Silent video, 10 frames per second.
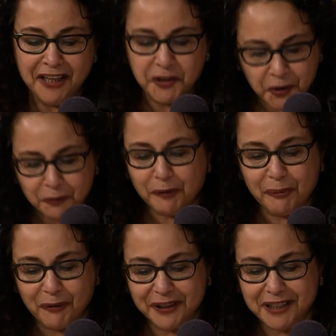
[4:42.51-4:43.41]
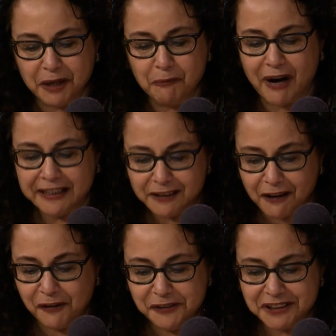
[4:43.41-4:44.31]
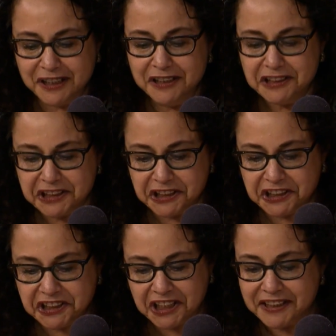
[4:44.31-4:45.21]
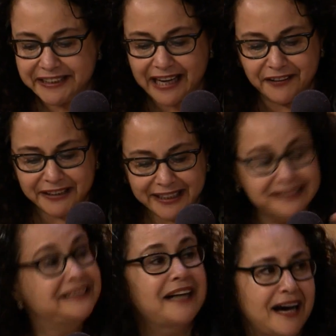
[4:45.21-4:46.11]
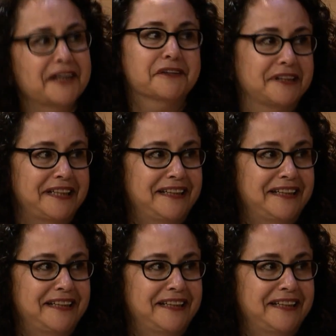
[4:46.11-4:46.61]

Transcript: You reported on why Lowe's should shut down entirely.